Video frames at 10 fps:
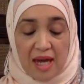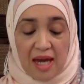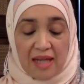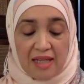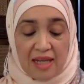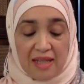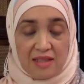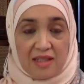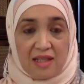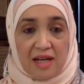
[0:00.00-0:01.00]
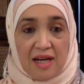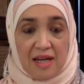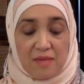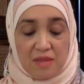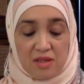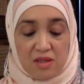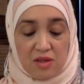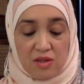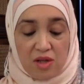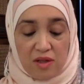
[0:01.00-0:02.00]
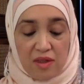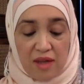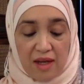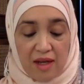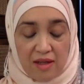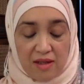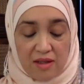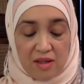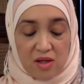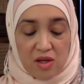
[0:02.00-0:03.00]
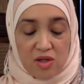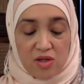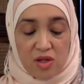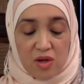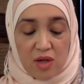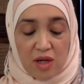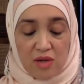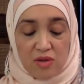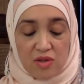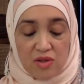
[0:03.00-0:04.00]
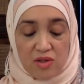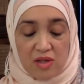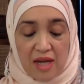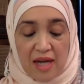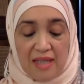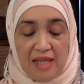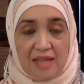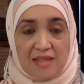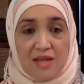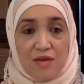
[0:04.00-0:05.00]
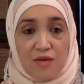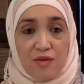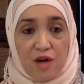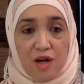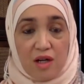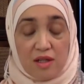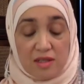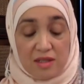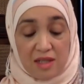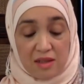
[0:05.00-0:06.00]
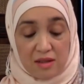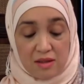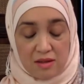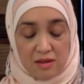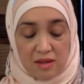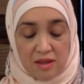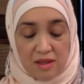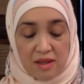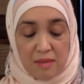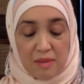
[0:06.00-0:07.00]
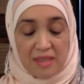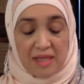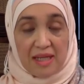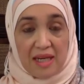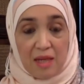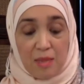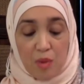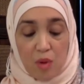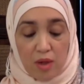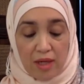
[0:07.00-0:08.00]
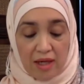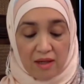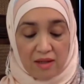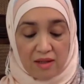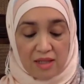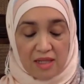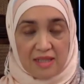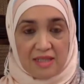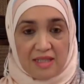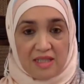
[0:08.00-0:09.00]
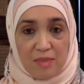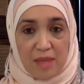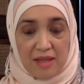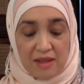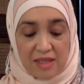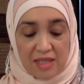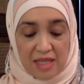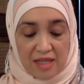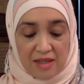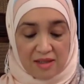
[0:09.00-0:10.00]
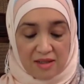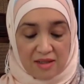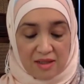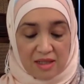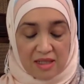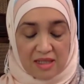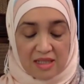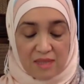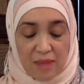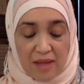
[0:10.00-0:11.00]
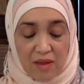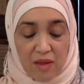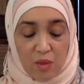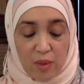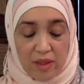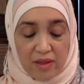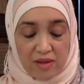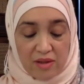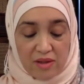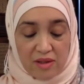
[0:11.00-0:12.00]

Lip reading: And yet I am still not there. So close and yet so far still. But I keep walking despite the tears, despite the wind,